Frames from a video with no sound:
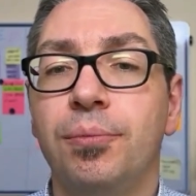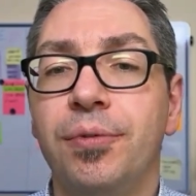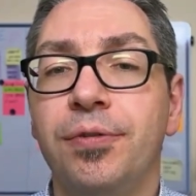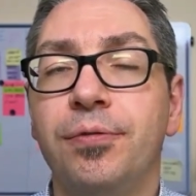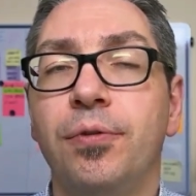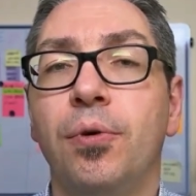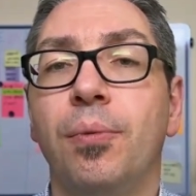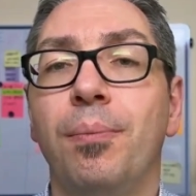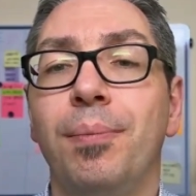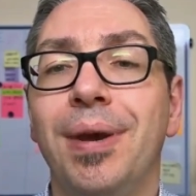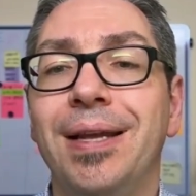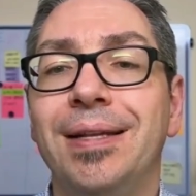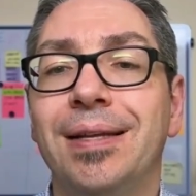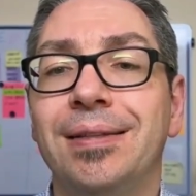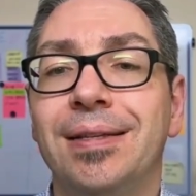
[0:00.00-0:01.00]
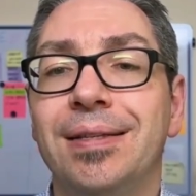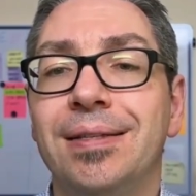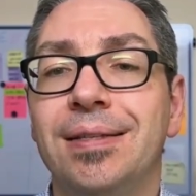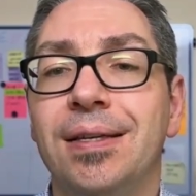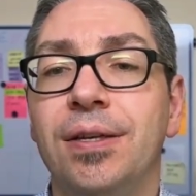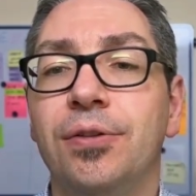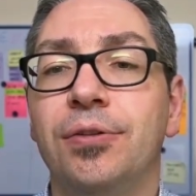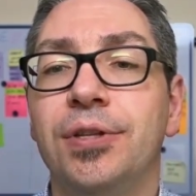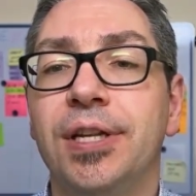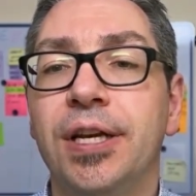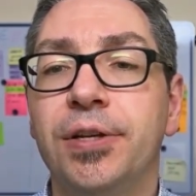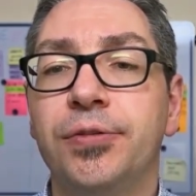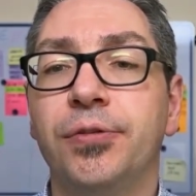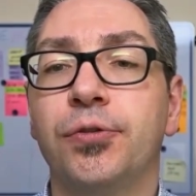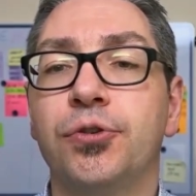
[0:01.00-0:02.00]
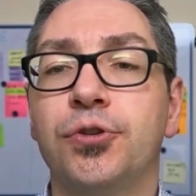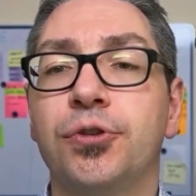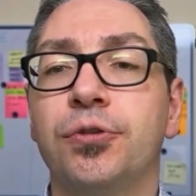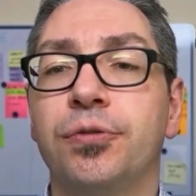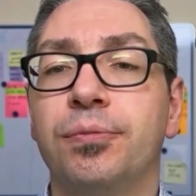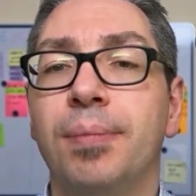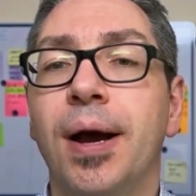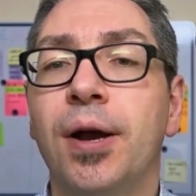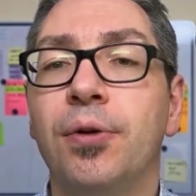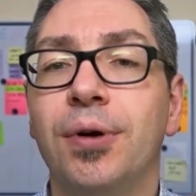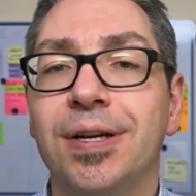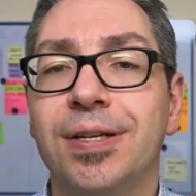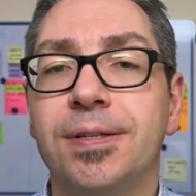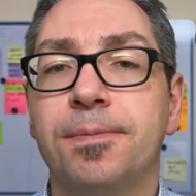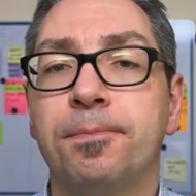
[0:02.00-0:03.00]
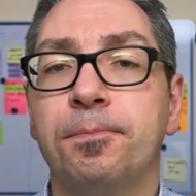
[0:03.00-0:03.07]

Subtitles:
before beta testing the next version of macOS.